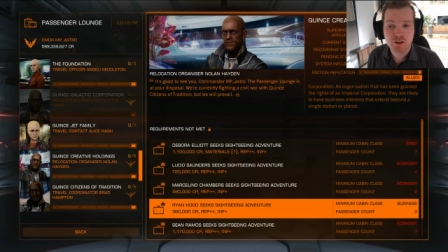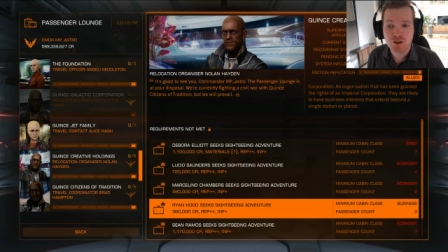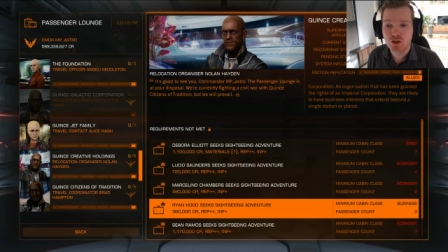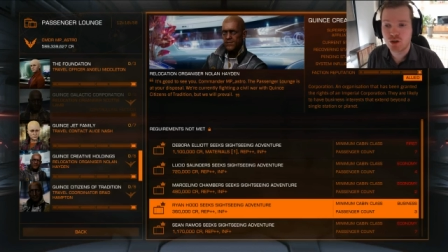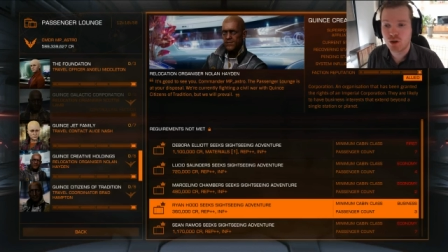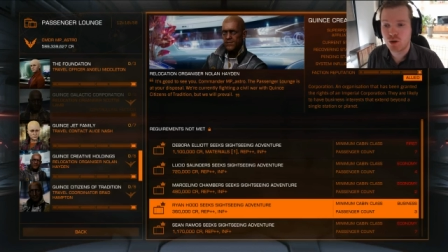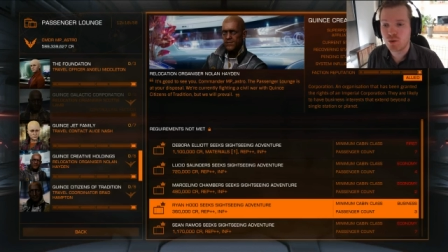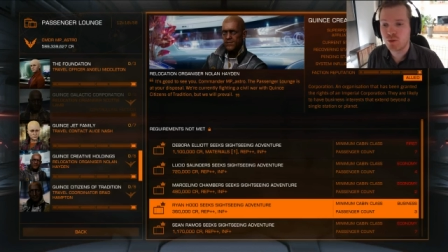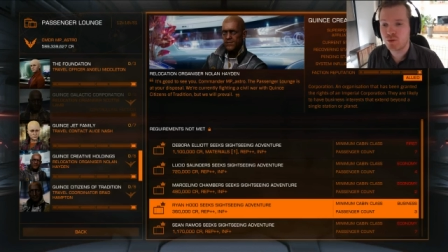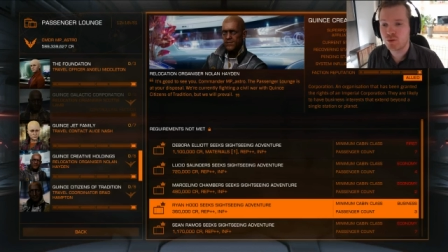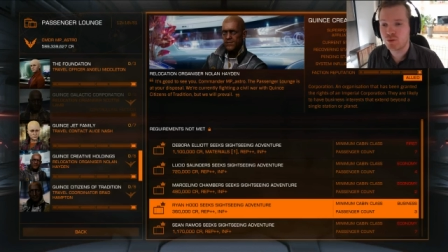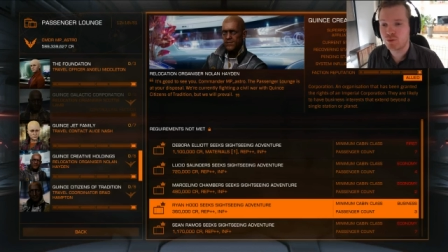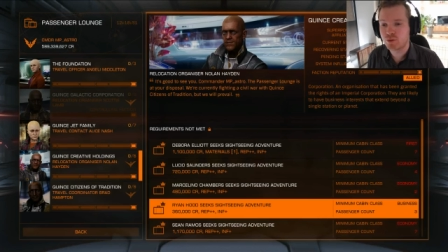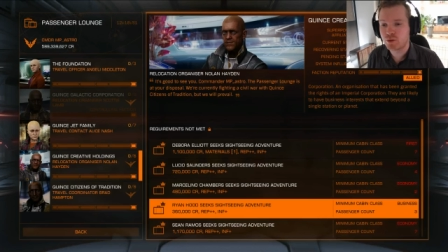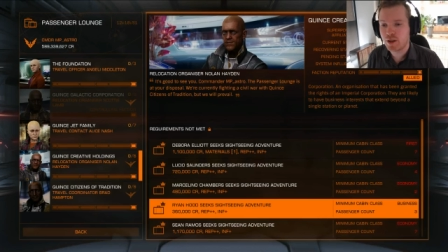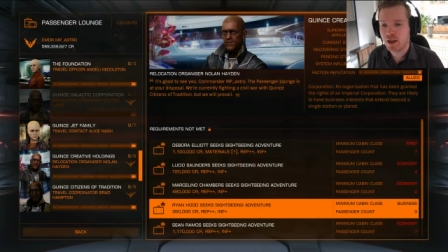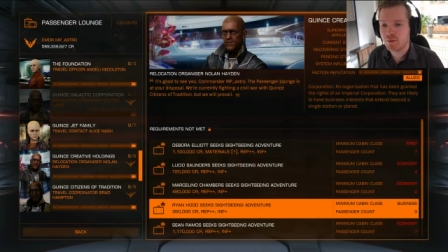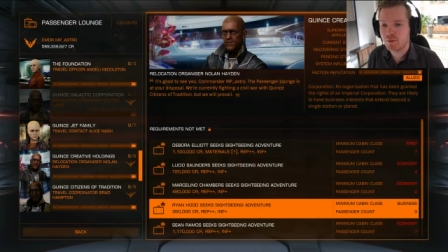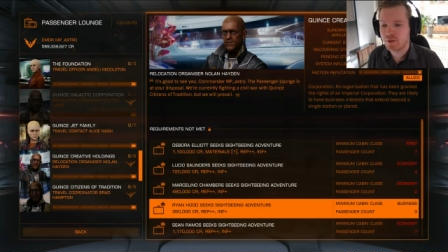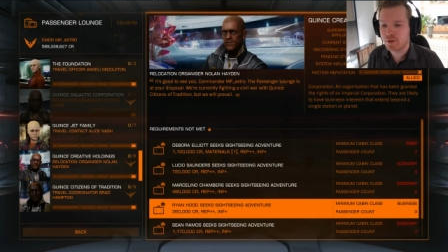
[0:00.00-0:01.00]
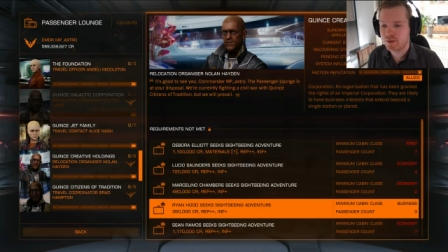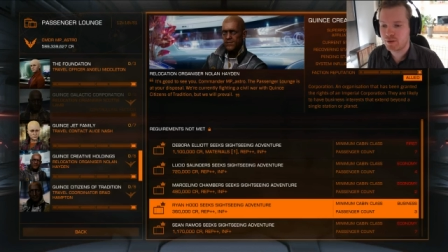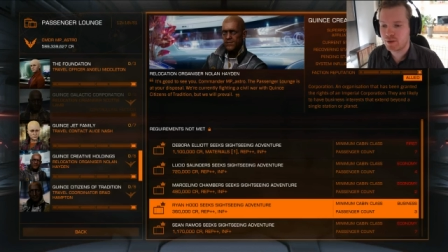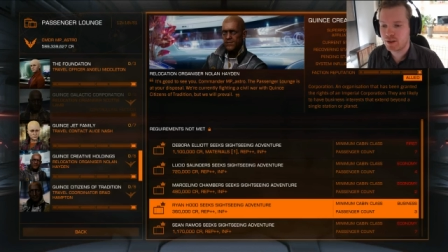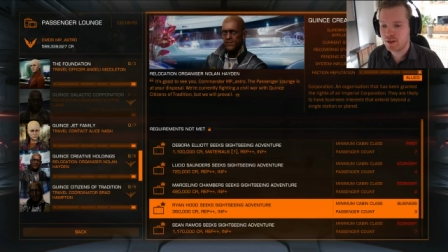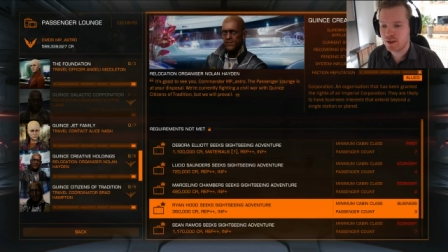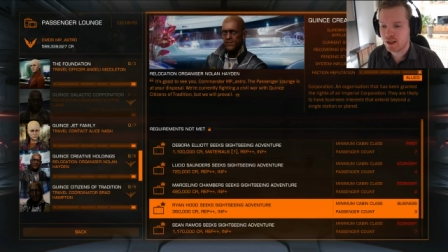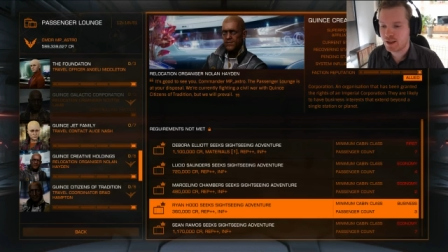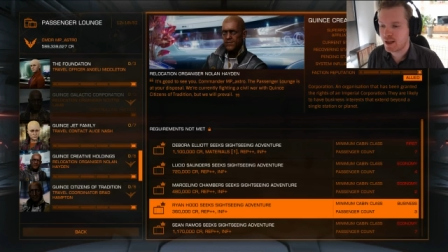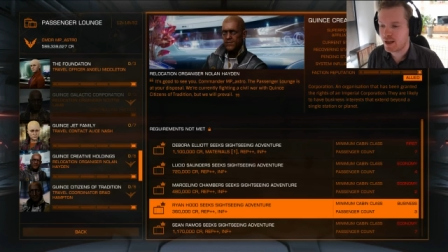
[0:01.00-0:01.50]
So so that would
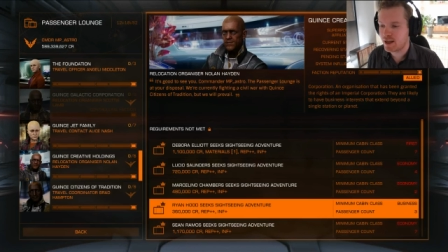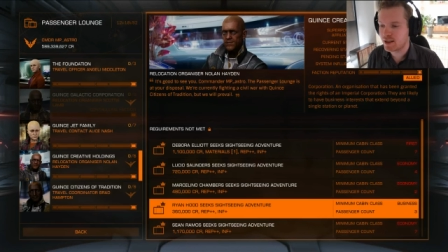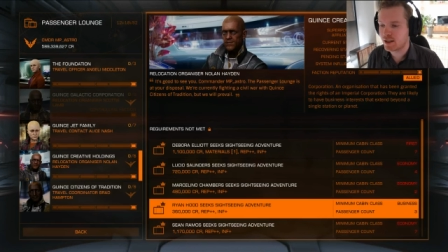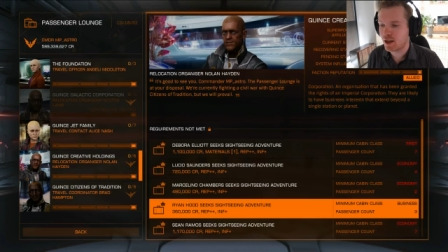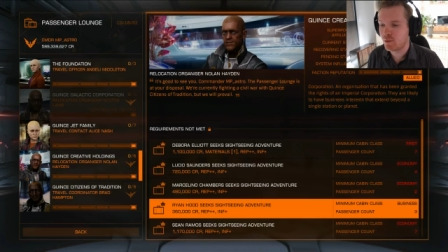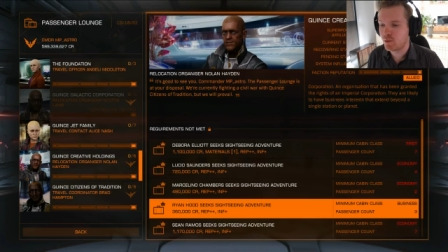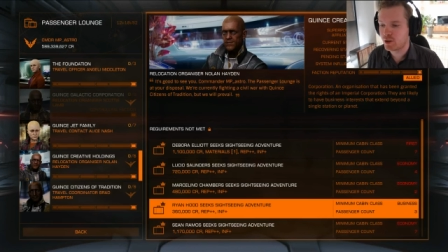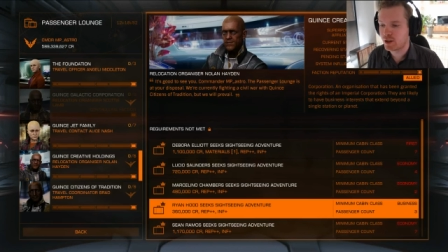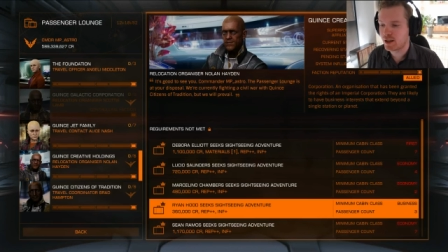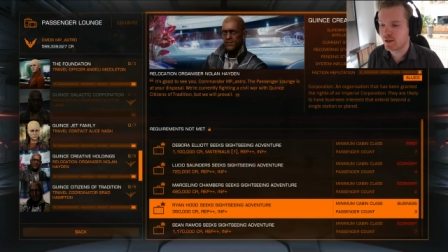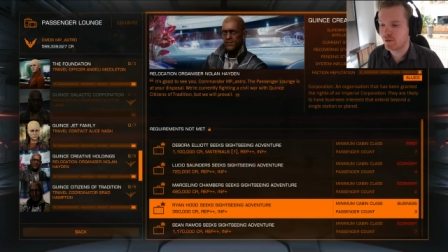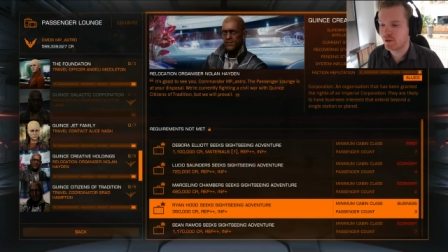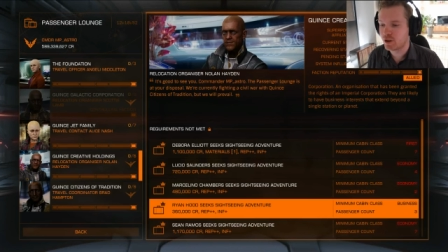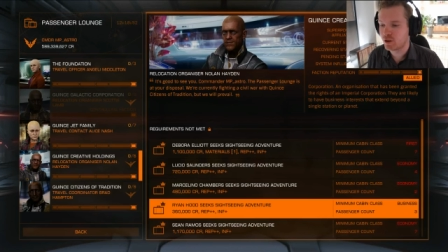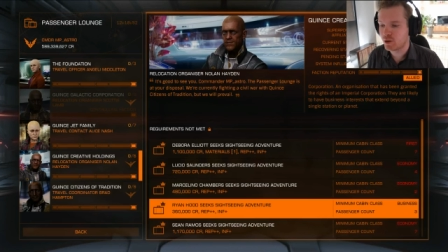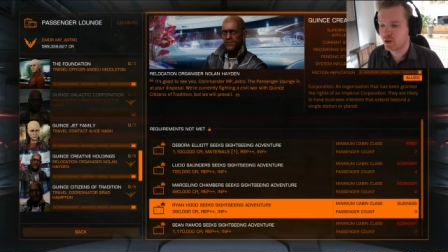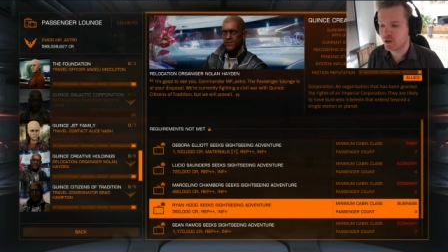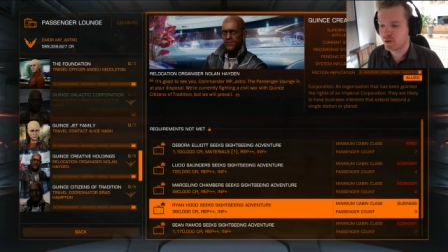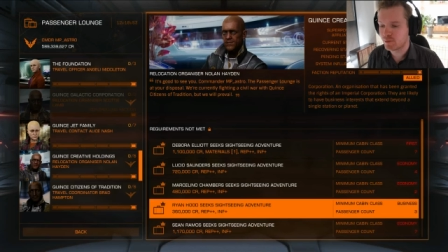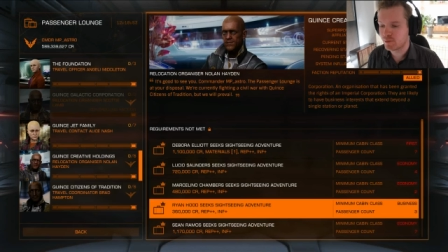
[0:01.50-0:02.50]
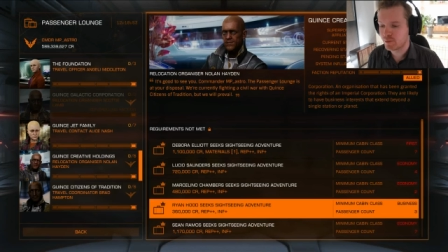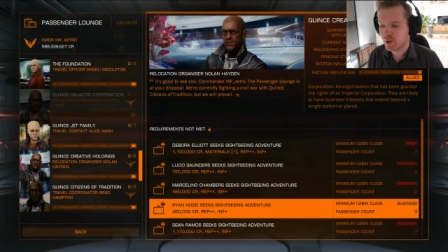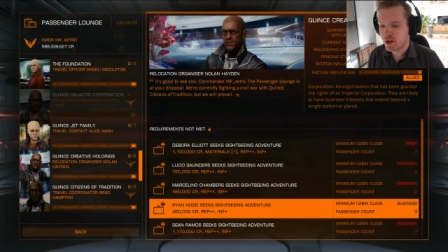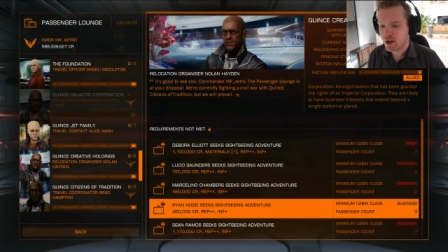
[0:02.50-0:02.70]
in that case I would definitely do it.